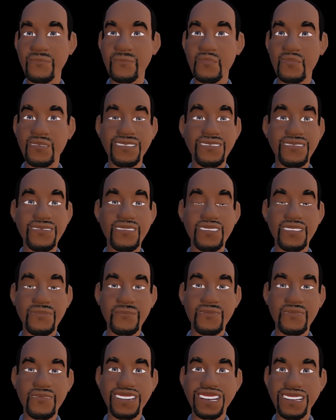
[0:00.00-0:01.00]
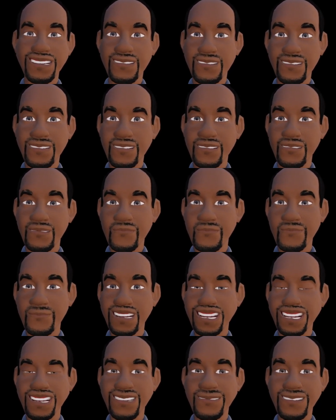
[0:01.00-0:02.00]
politically protected
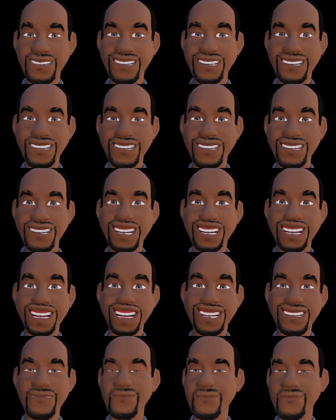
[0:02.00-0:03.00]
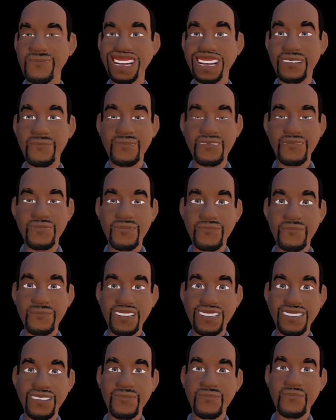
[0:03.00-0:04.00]
by the
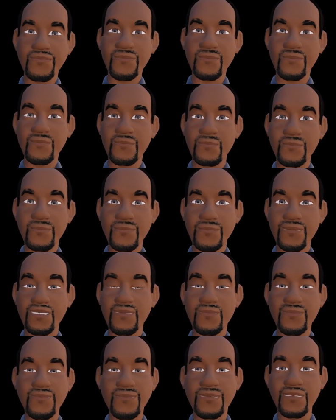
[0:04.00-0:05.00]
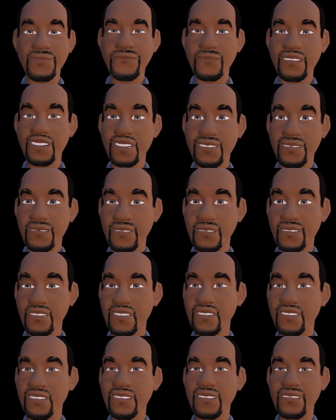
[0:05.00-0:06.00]
establishment or the uni party,
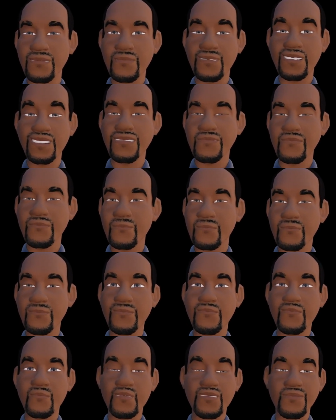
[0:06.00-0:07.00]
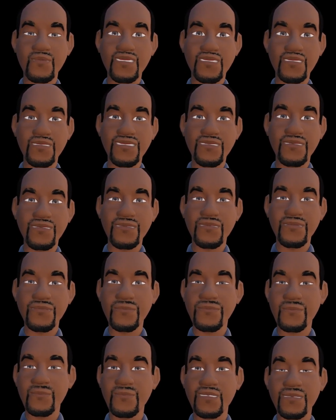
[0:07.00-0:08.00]
your experience with the justice
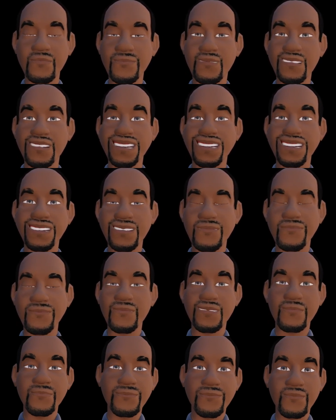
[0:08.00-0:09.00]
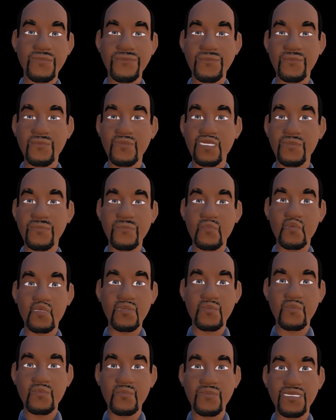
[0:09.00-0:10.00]
system is completely different from
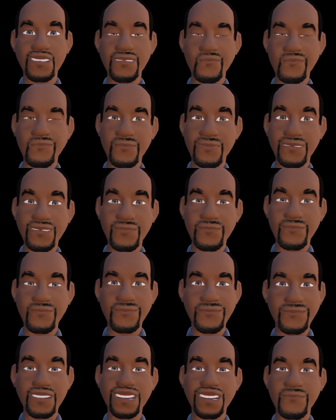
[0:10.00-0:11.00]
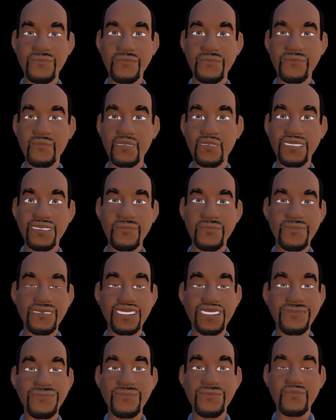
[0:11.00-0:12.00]
someone who isn't. Case in point,
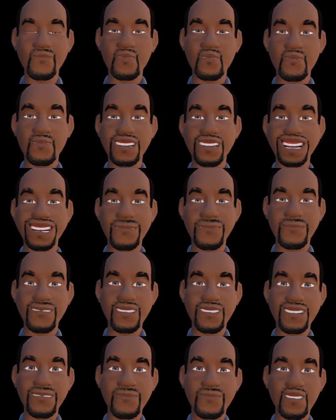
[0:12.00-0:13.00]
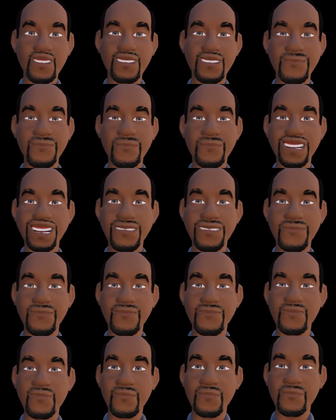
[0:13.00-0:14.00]
if you look at the
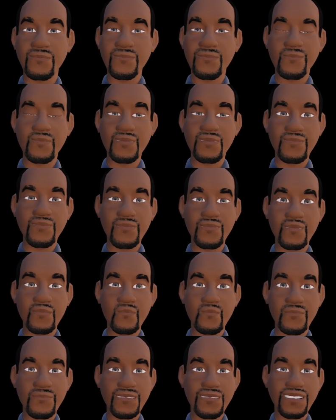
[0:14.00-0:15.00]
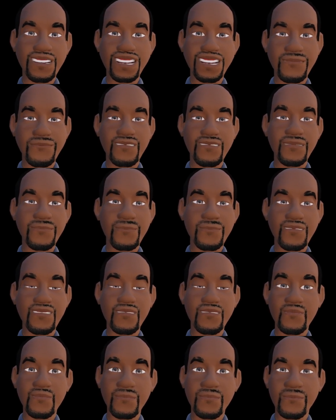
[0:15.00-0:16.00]
circumstances under which the woman came into
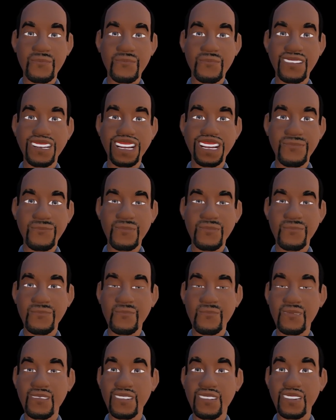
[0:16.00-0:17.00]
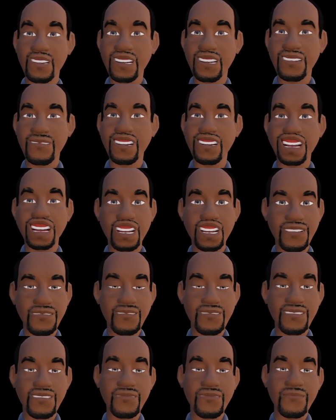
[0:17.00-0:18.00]
possession of this diary, it's hard
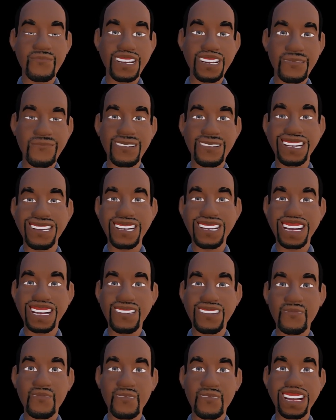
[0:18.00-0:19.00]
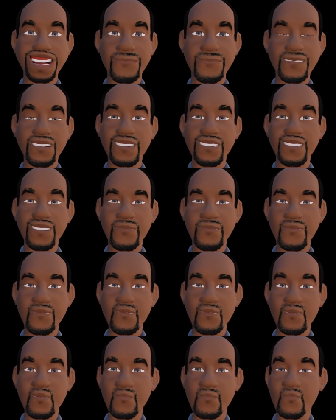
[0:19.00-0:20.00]
to describe that as her having
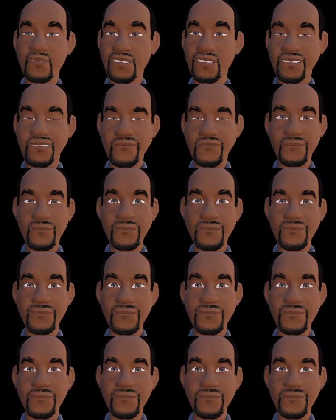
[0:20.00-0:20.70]
stolen it.